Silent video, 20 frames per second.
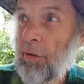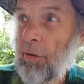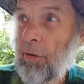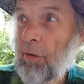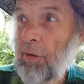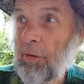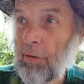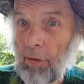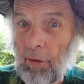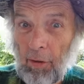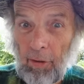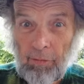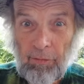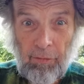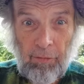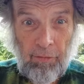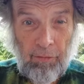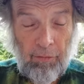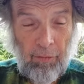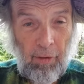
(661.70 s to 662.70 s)
and
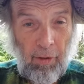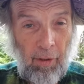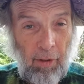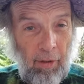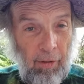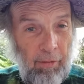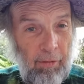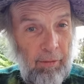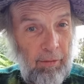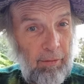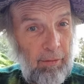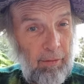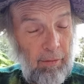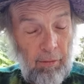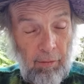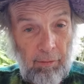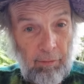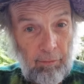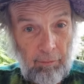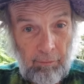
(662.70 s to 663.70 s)
Hashishan,
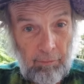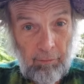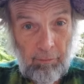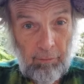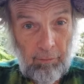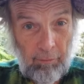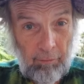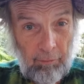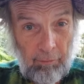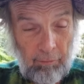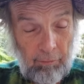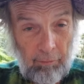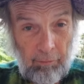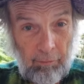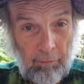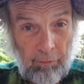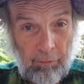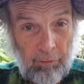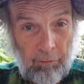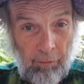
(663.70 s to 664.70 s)

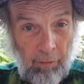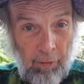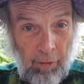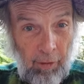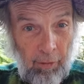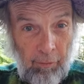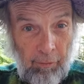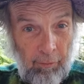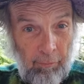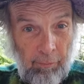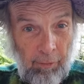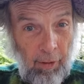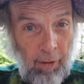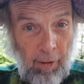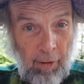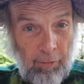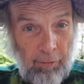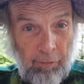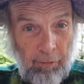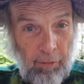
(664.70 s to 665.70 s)
straight out of the
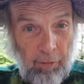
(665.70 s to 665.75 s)
box,